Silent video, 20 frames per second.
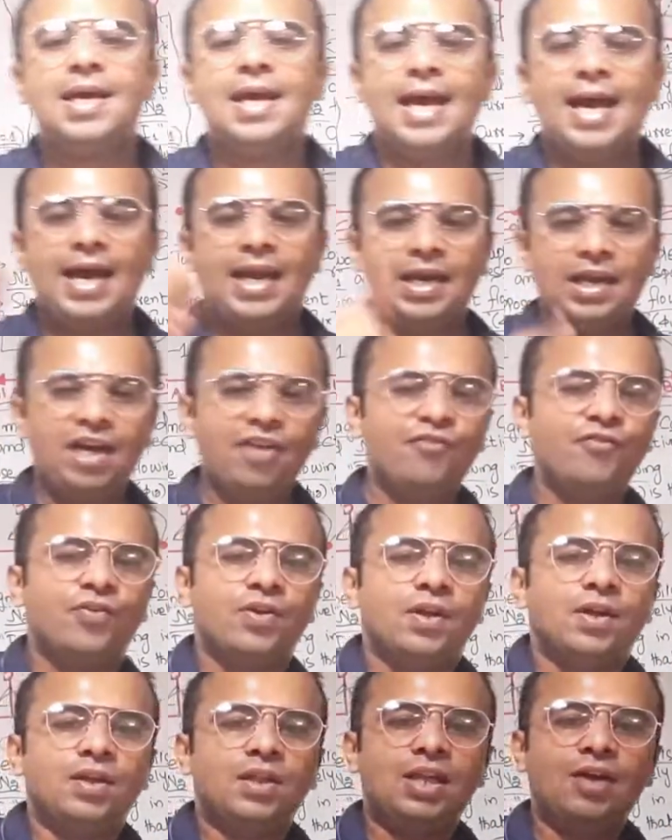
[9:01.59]
and
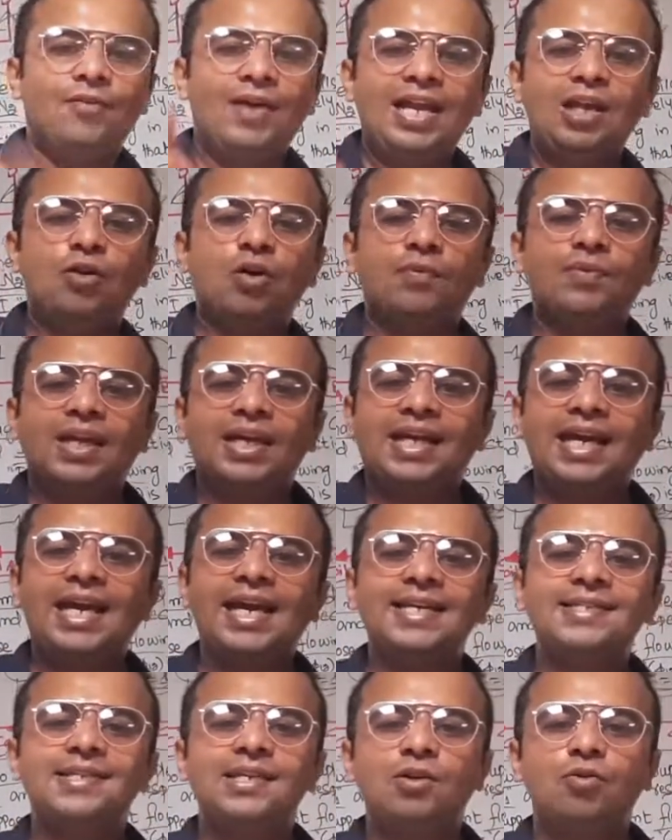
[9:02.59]
if the value of the
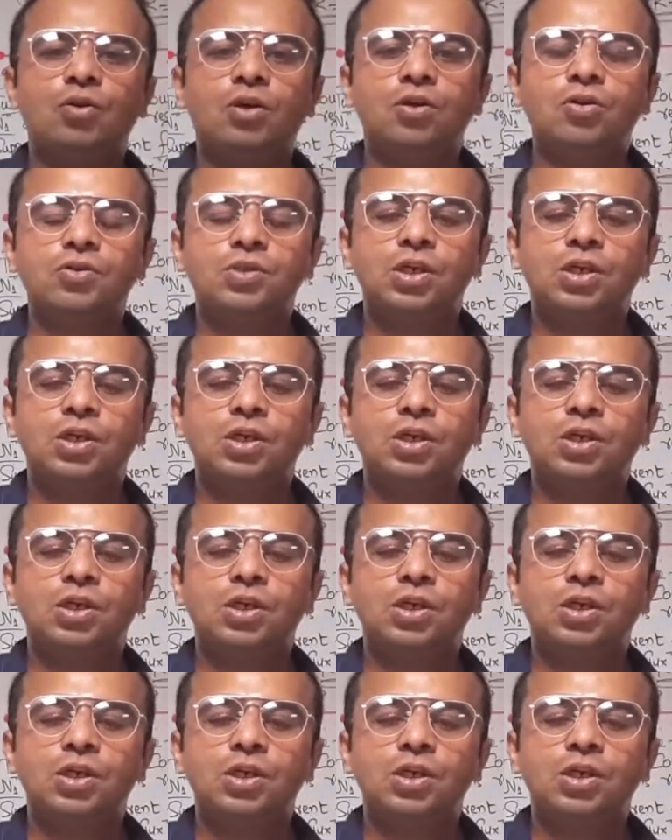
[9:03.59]
k is equal to